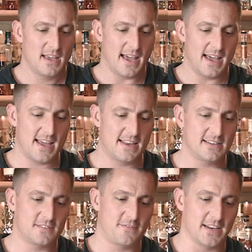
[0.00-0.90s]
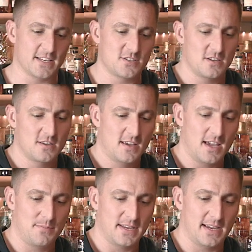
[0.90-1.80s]
and it's finished.
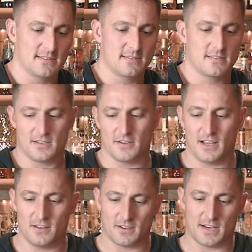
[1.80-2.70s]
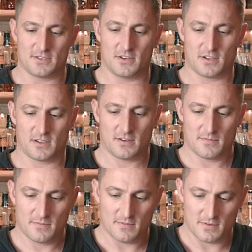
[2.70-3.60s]
Happy days. Don't know how long that took.
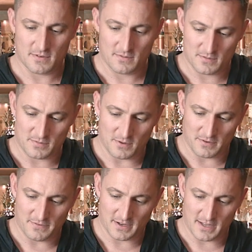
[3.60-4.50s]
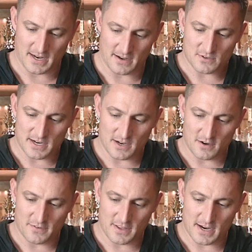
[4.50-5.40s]
You probably figured that out. Strain it
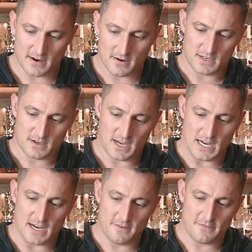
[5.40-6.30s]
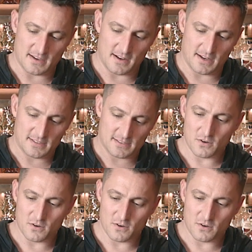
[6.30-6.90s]
over there and you have nice,